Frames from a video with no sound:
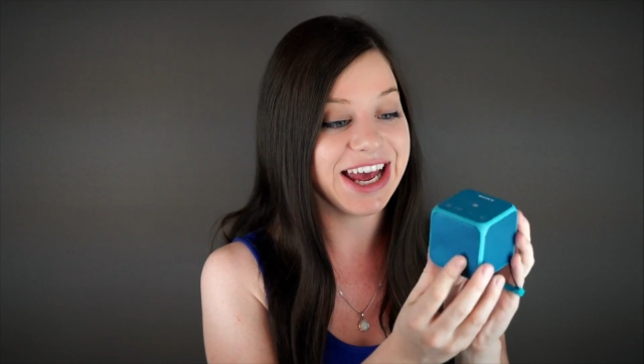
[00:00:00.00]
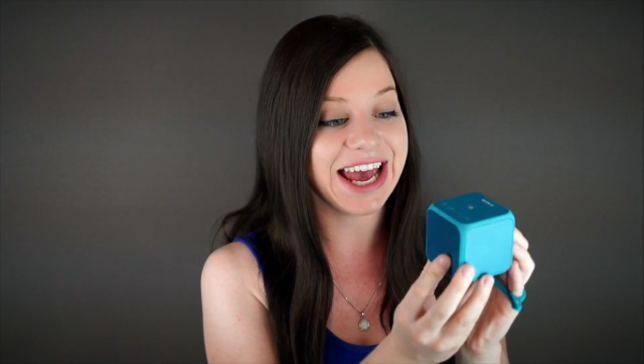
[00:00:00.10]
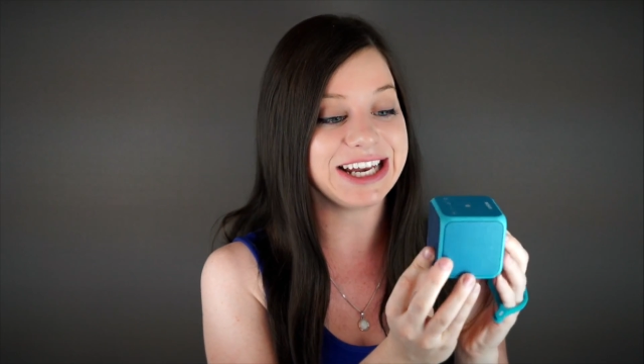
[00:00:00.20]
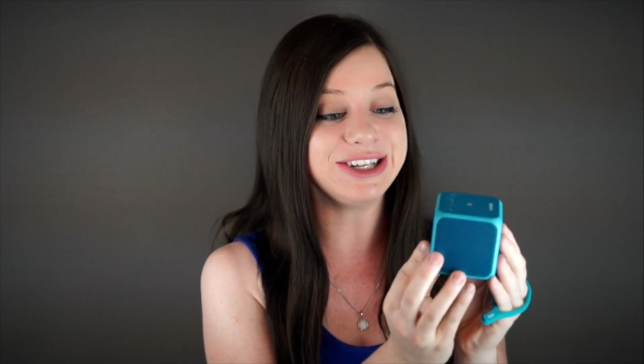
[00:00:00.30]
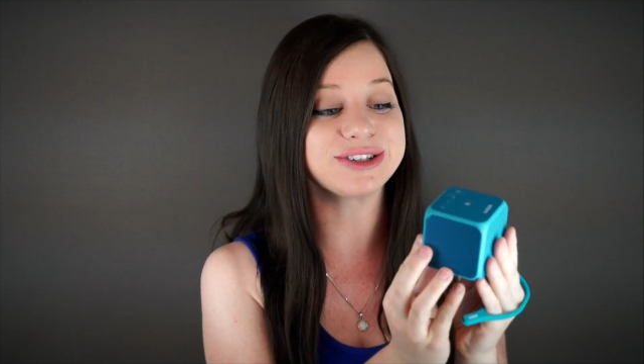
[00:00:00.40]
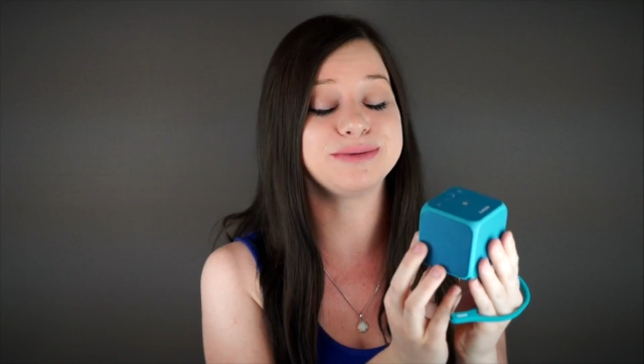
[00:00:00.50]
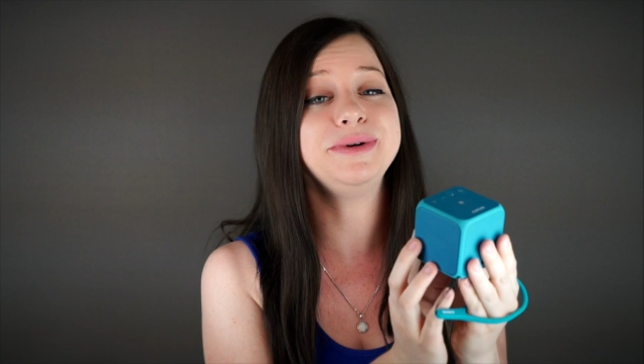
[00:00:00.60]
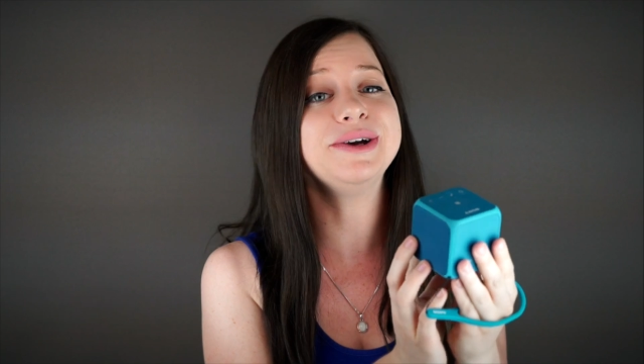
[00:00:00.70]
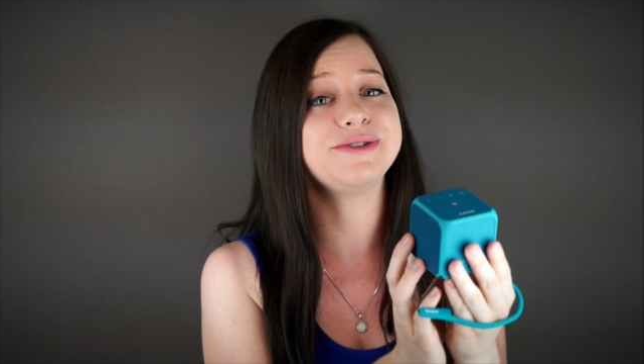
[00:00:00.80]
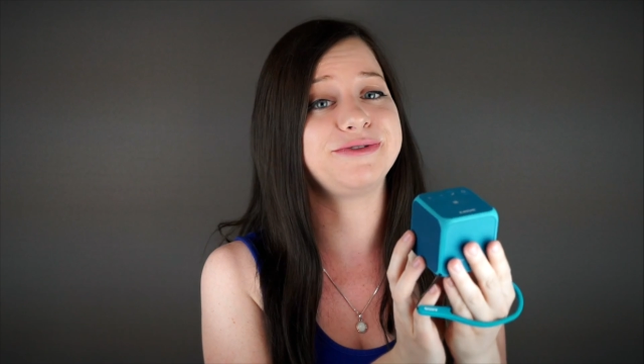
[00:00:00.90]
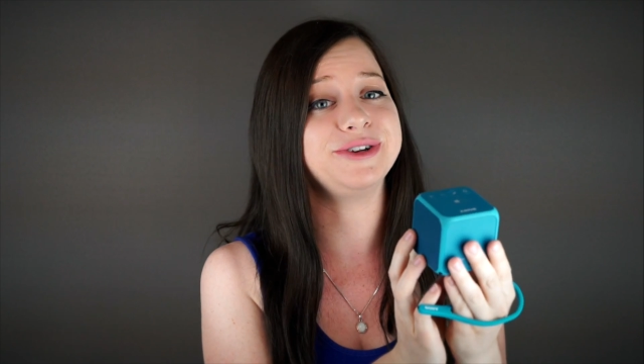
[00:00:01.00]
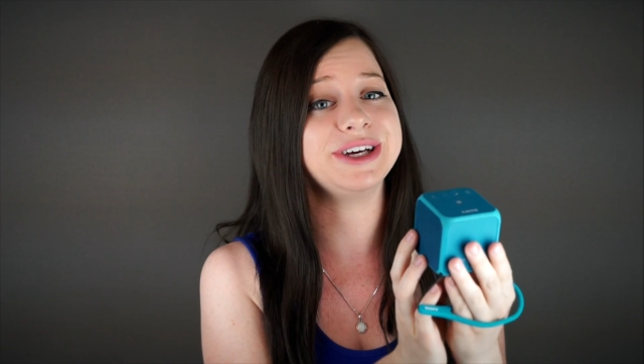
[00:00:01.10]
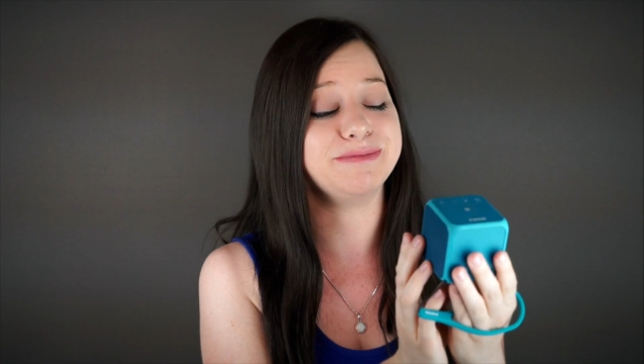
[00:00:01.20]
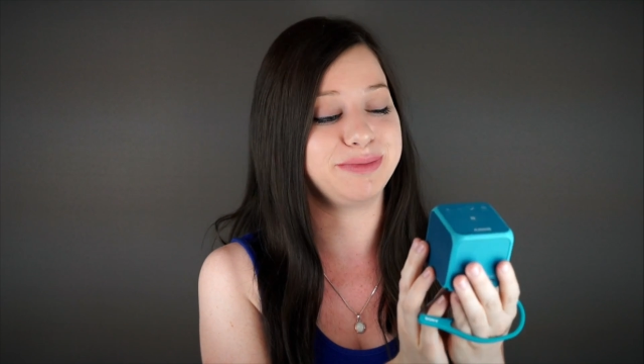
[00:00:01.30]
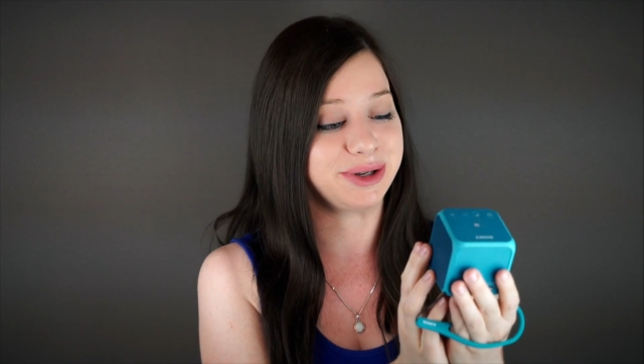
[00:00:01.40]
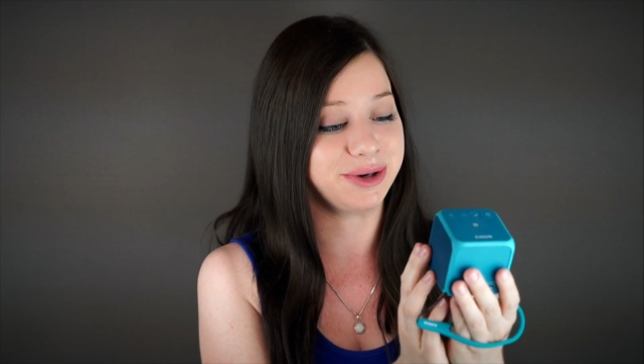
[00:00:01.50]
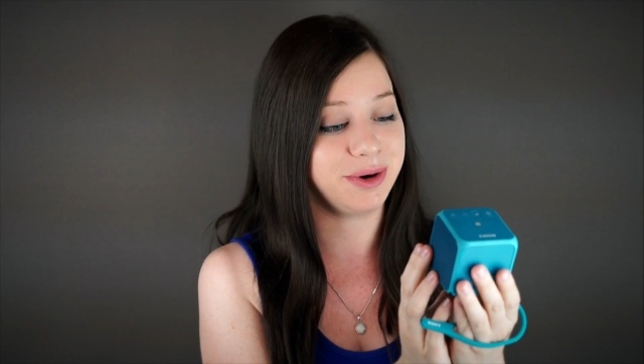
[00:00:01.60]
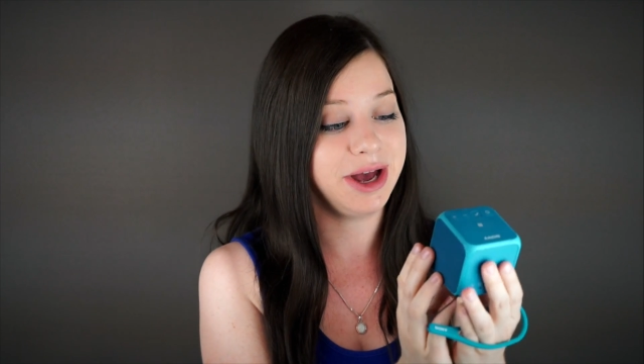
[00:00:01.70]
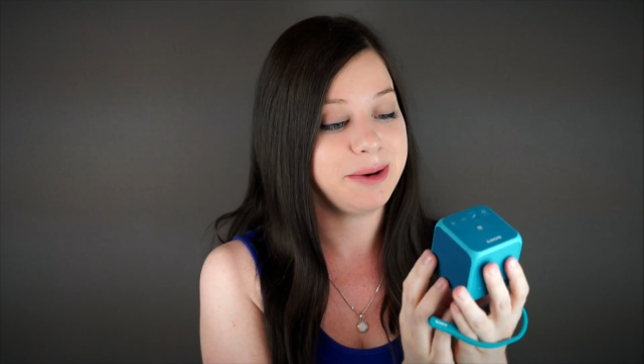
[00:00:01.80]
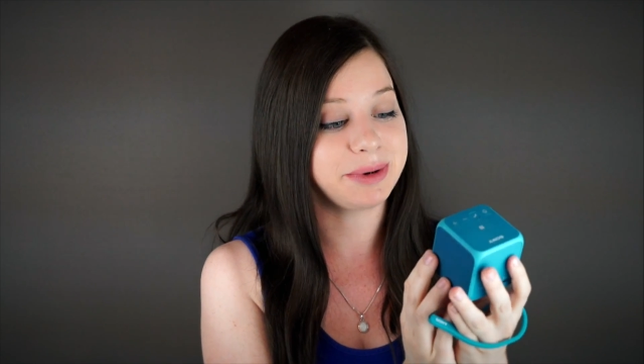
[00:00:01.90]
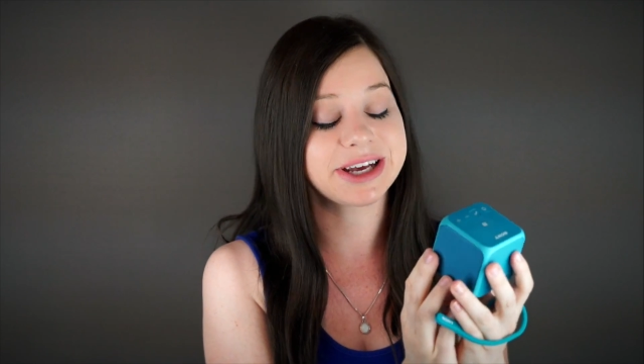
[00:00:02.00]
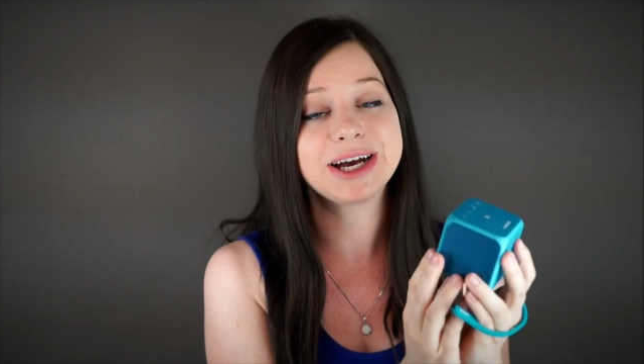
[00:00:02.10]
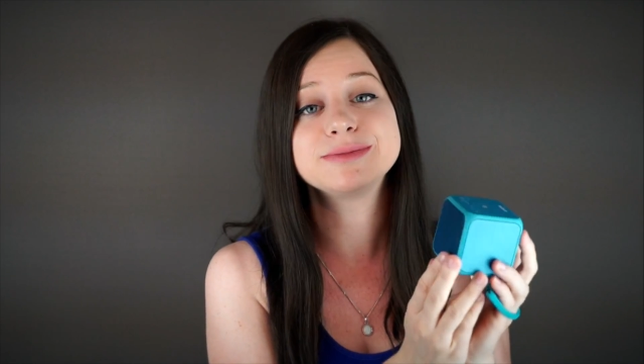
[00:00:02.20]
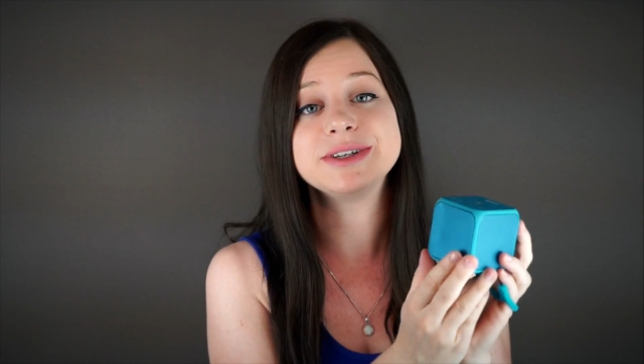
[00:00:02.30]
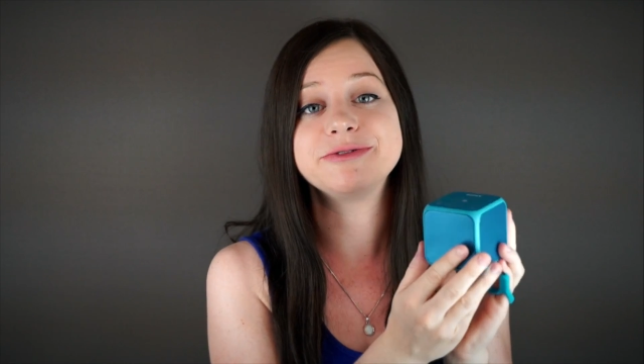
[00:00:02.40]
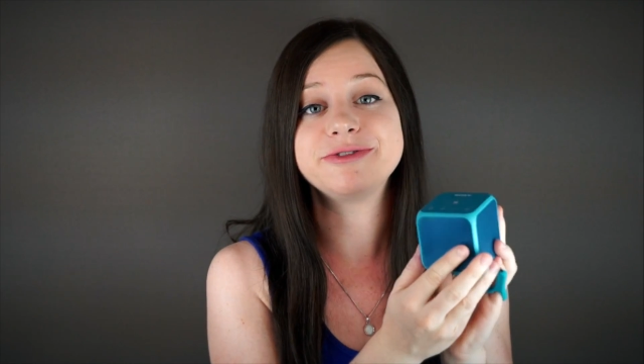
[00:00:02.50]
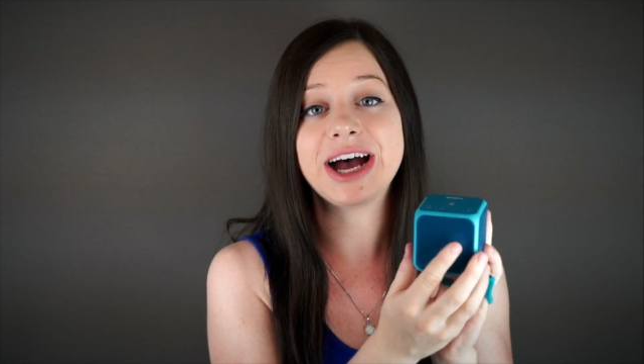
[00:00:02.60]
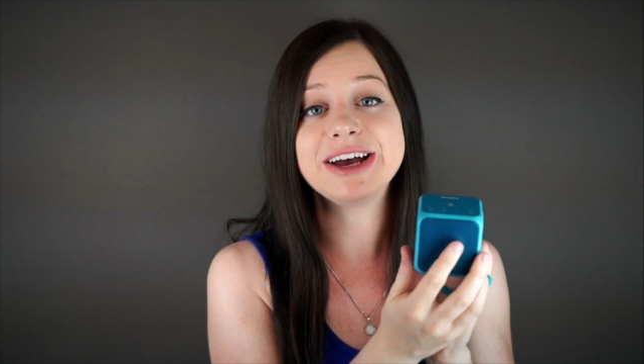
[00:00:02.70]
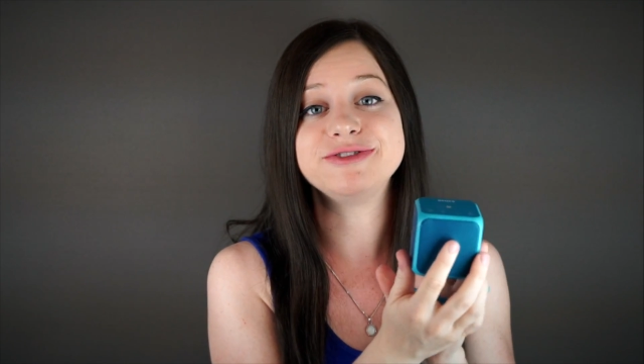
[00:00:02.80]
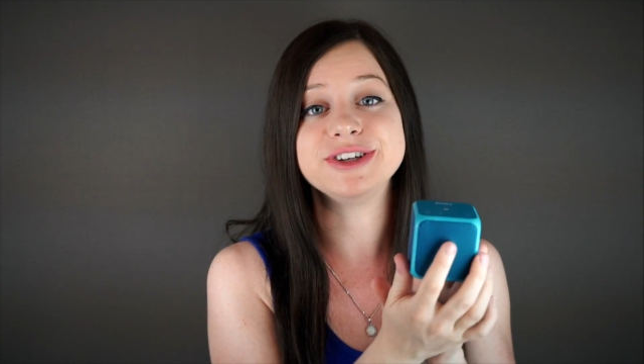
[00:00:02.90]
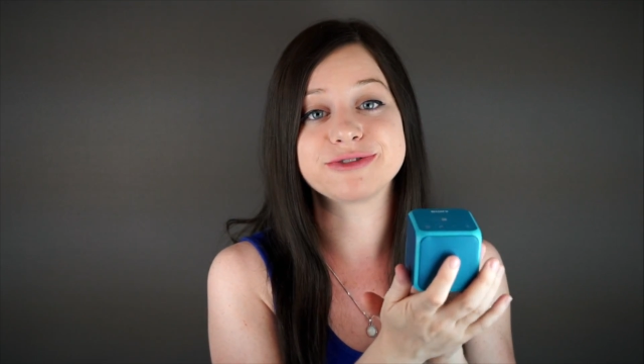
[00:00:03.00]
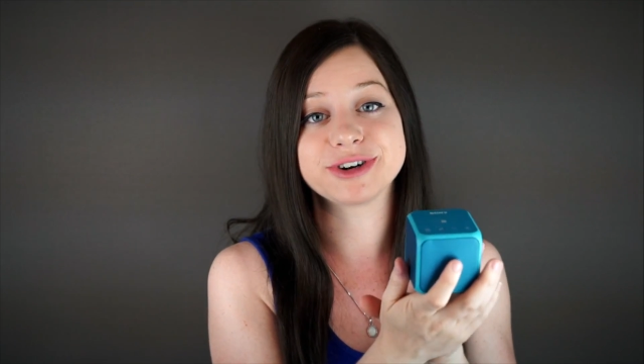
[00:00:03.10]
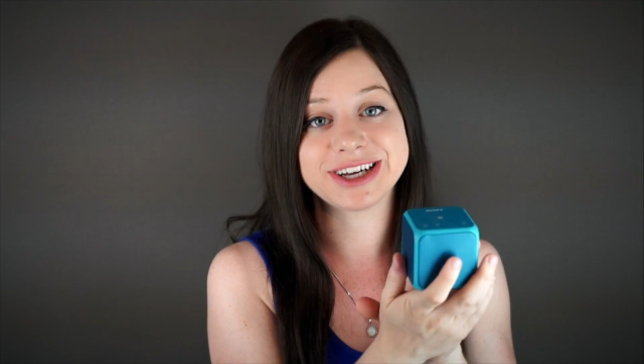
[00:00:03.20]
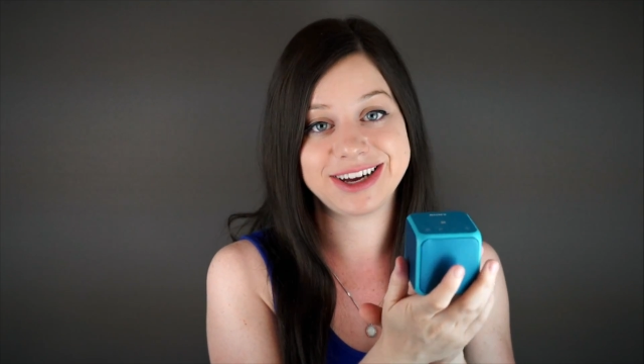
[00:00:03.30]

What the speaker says: and it looks beautiful in blue, but it comes in 5 different